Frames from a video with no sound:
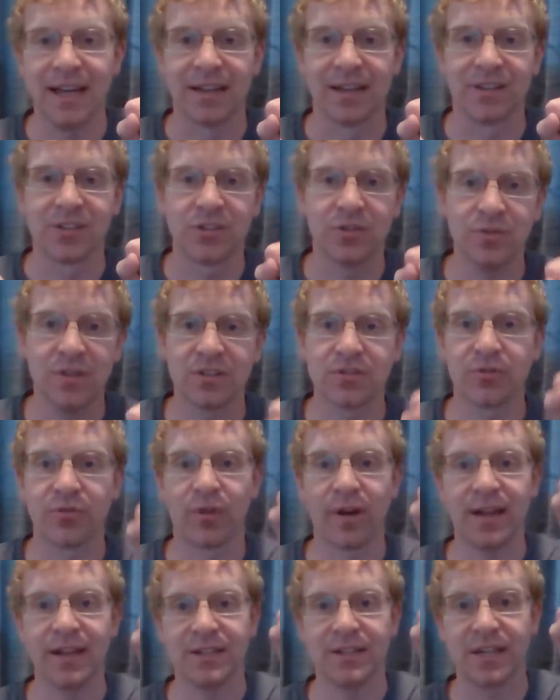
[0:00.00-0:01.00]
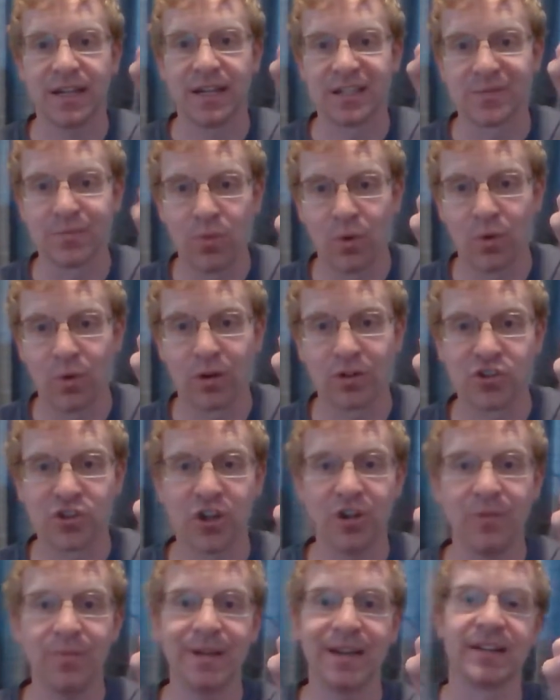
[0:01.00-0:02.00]
And again, as soon as France has
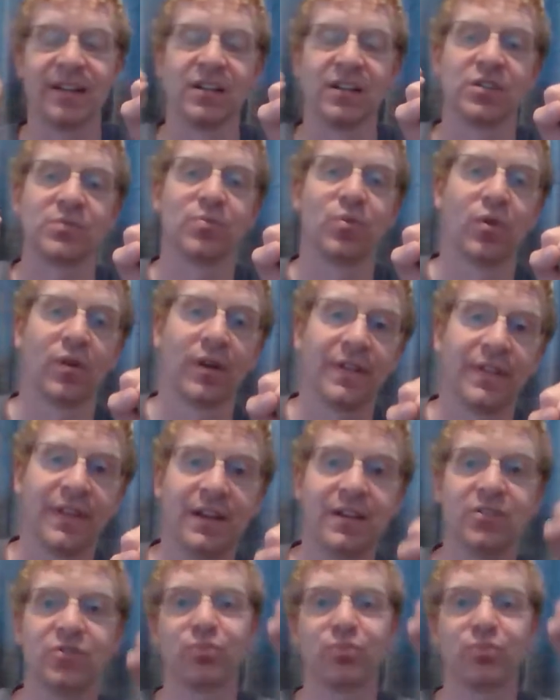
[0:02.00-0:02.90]
more, Germany needs more.